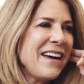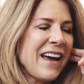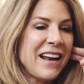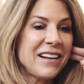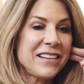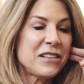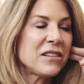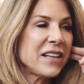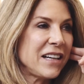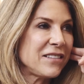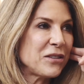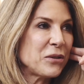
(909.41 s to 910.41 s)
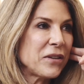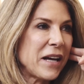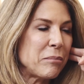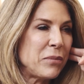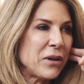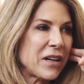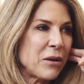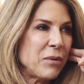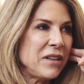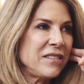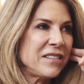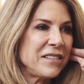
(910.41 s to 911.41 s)
And literally I sold that book. I
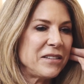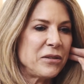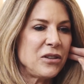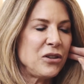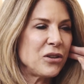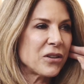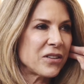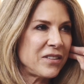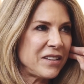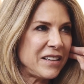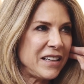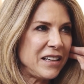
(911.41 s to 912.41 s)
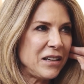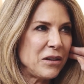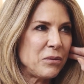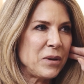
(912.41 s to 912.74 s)
went to New York City